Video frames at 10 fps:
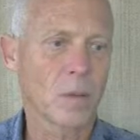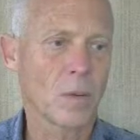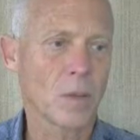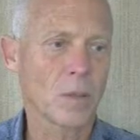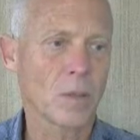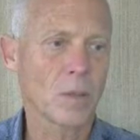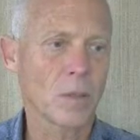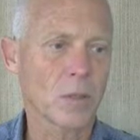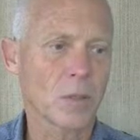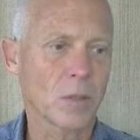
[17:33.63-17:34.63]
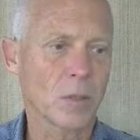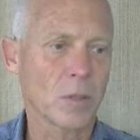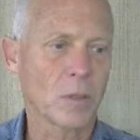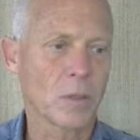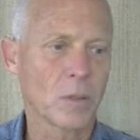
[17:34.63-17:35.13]
oh, this is
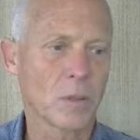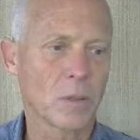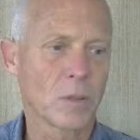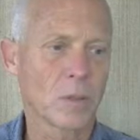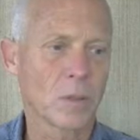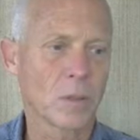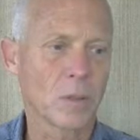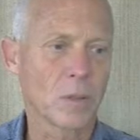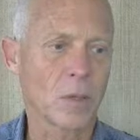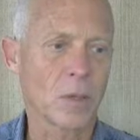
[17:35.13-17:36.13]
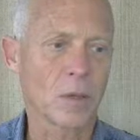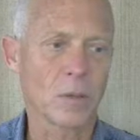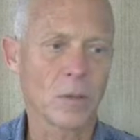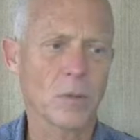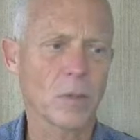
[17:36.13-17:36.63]
interesting. So, oh,
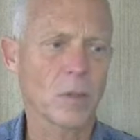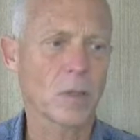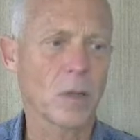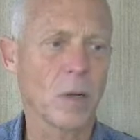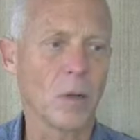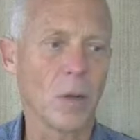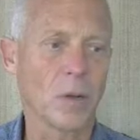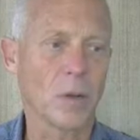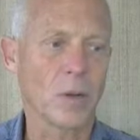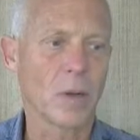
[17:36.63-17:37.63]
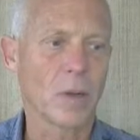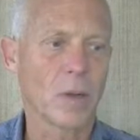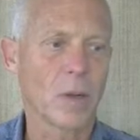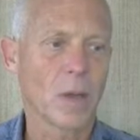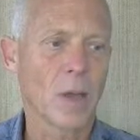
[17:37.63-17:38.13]
this is really slow loading.
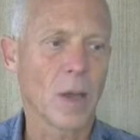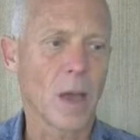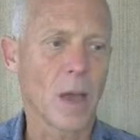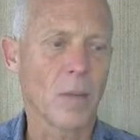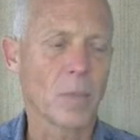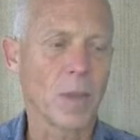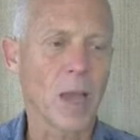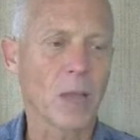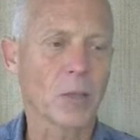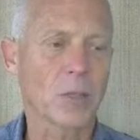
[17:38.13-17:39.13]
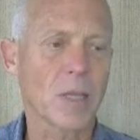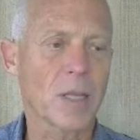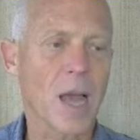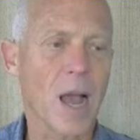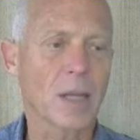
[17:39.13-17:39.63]
Yeah, you'll see the
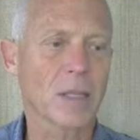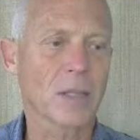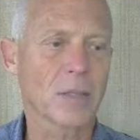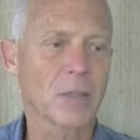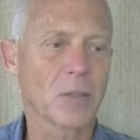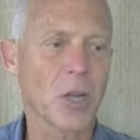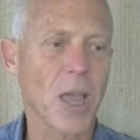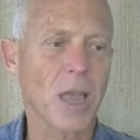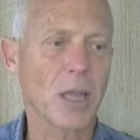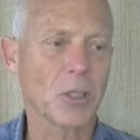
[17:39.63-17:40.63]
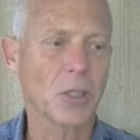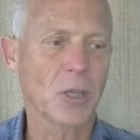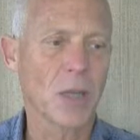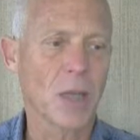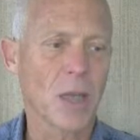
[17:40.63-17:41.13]
dots change.
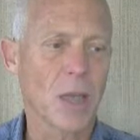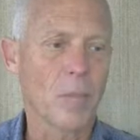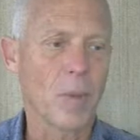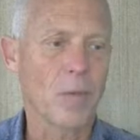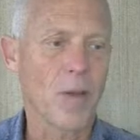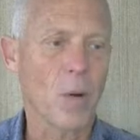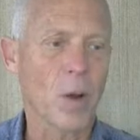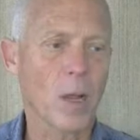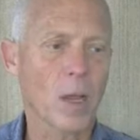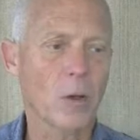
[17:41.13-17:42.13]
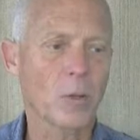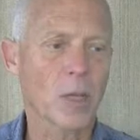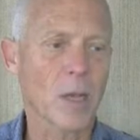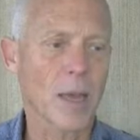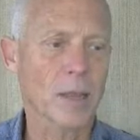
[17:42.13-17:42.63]
But if I want to go to
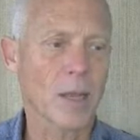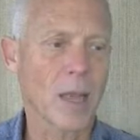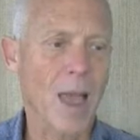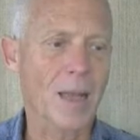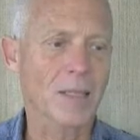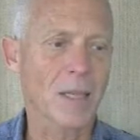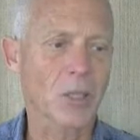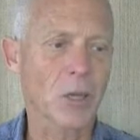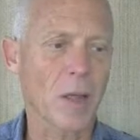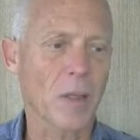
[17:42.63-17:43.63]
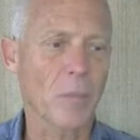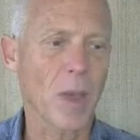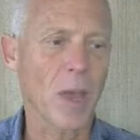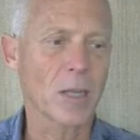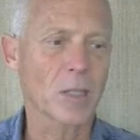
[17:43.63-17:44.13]
like the last section on the
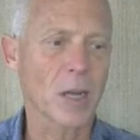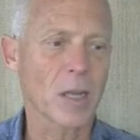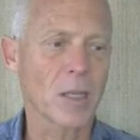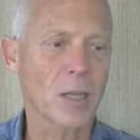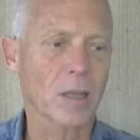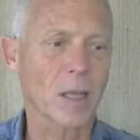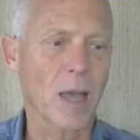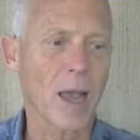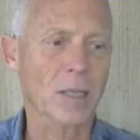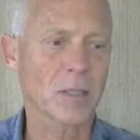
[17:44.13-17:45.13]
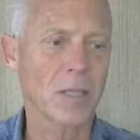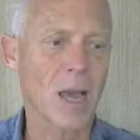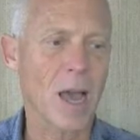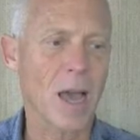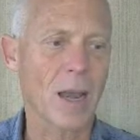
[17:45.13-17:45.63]
page, I click the last
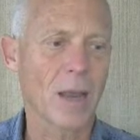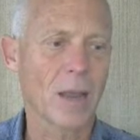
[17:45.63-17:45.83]
dot